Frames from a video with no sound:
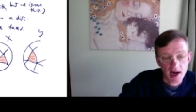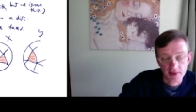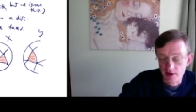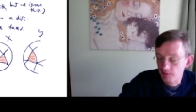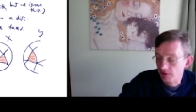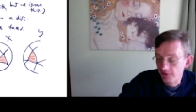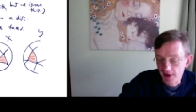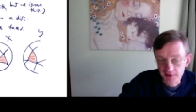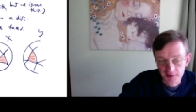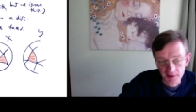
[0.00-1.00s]
And the number of
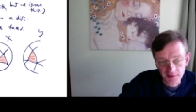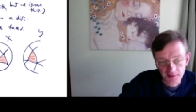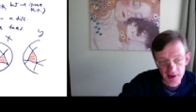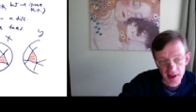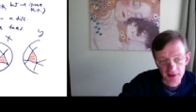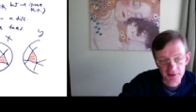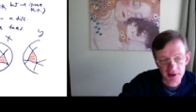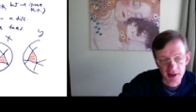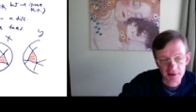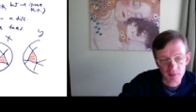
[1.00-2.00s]
faces in X
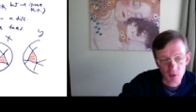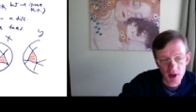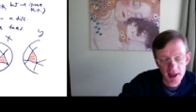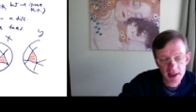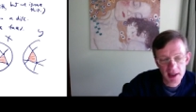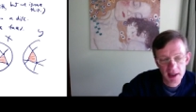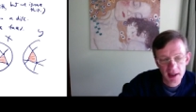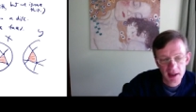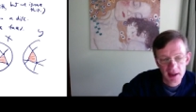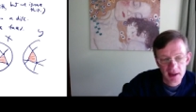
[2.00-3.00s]
connect sum Y
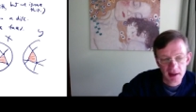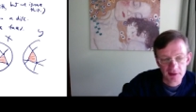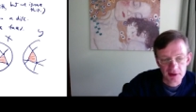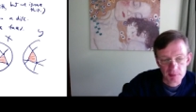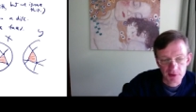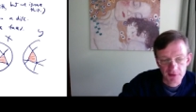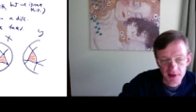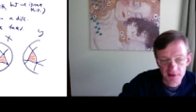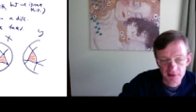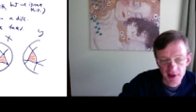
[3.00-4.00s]
is number of
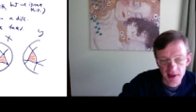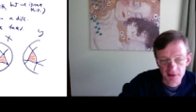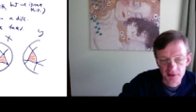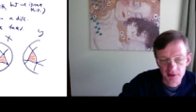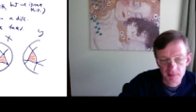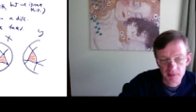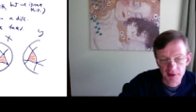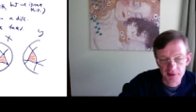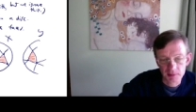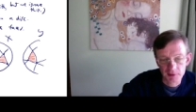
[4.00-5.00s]
faces of X
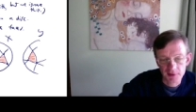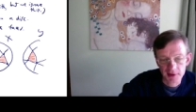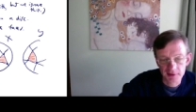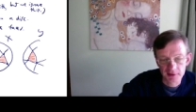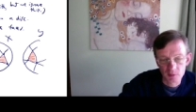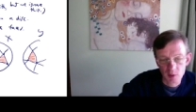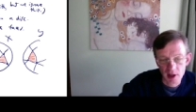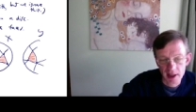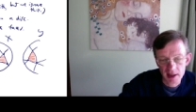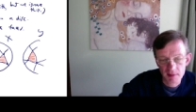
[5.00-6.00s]
plus number of faces of
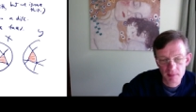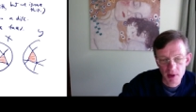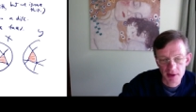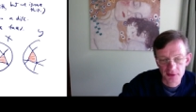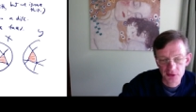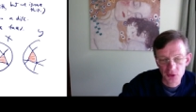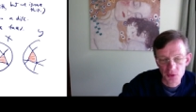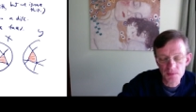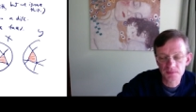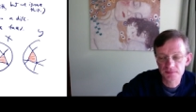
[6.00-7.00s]
Y minus
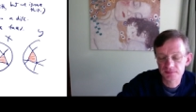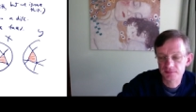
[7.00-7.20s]
two.